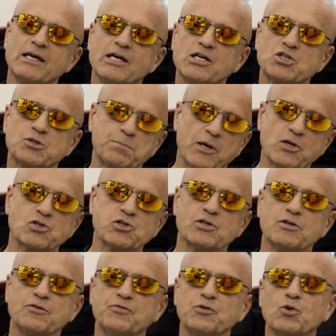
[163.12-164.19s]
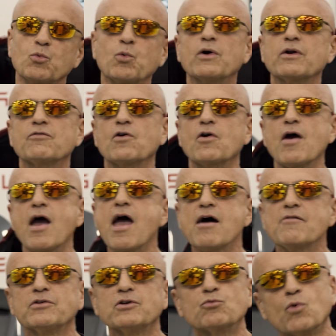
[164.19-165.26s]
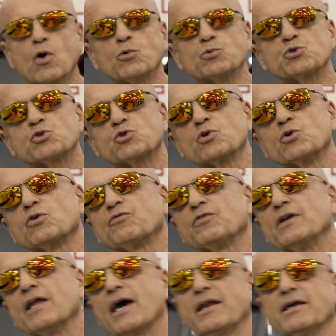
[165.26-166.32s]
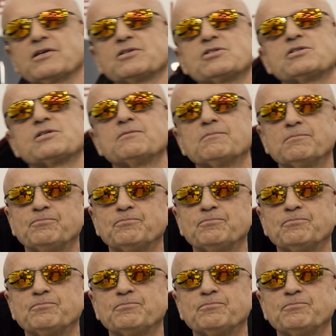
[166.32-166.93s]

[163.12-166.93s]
especially if you're one of our avid Roadster fanatics.